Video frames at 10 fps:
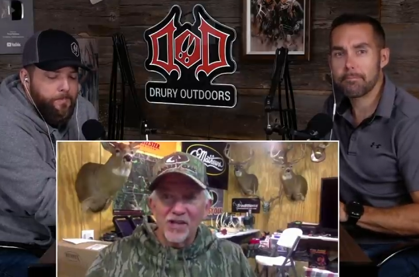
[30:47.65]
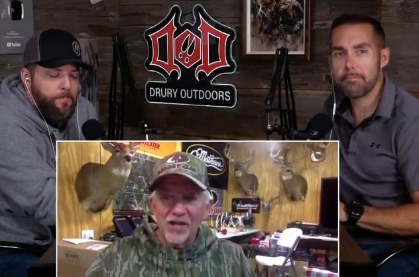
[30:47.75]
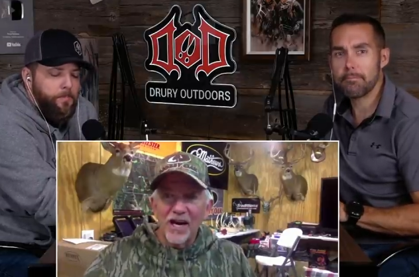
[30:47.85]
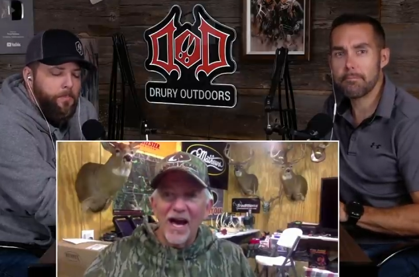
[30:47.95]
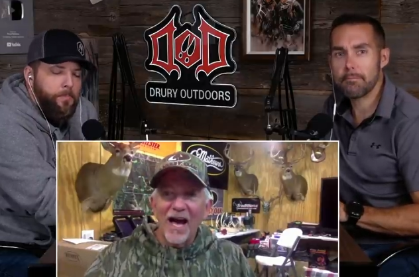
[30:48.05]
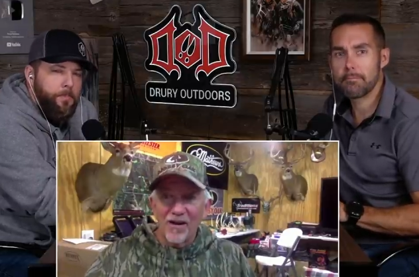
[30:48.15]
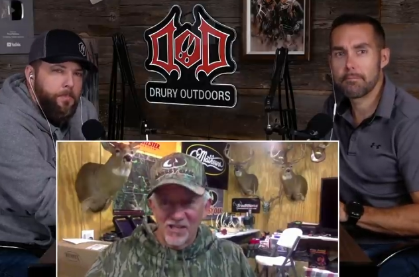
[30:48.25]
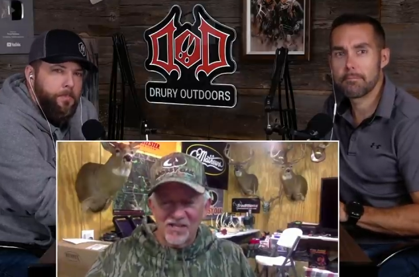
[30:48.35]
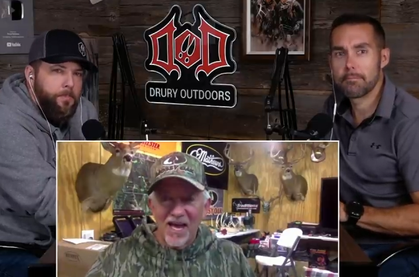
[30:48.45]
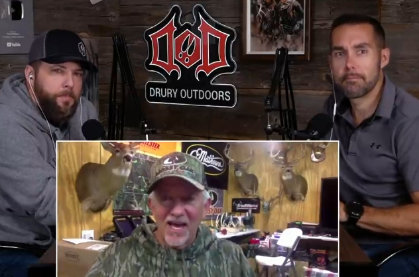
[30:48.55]
Speaker 1: to get out
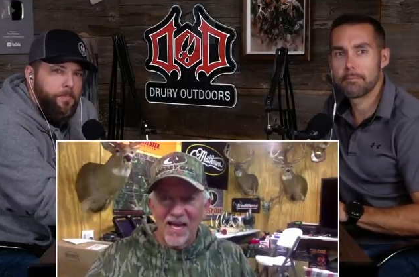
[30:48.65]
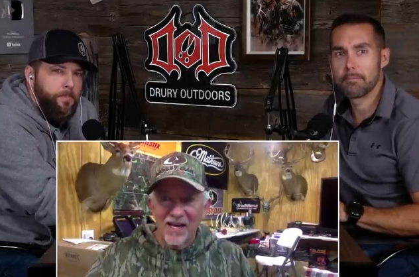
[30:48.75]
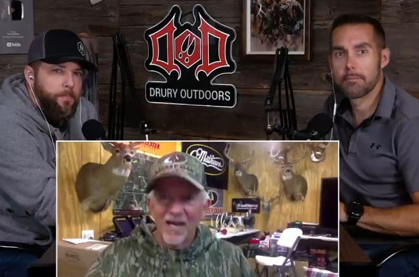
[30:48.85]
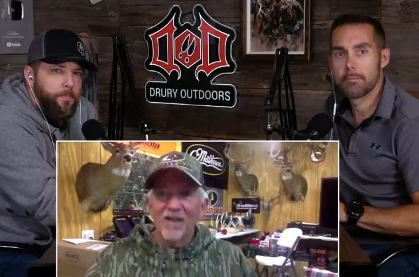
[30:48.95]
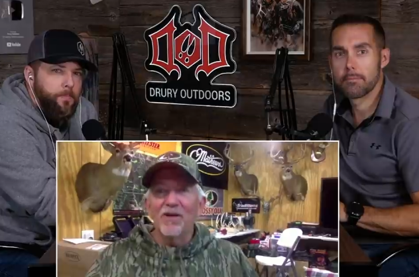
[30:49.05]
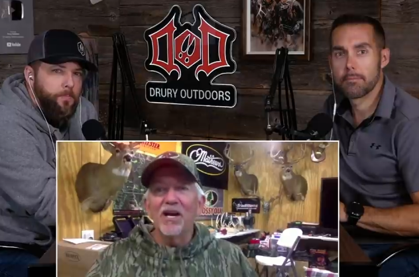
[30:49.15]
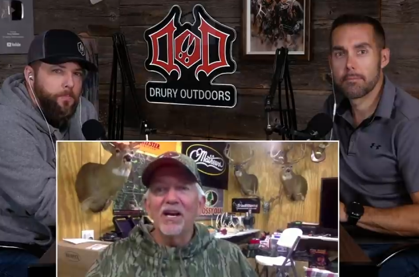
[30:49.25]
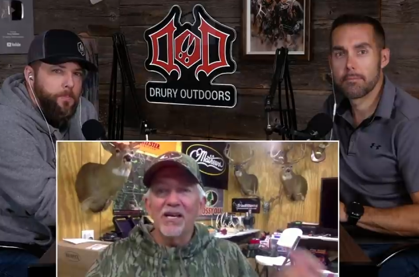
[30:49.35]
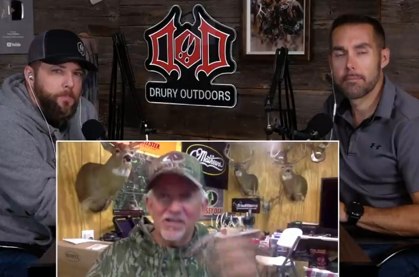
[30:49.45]
of a stand than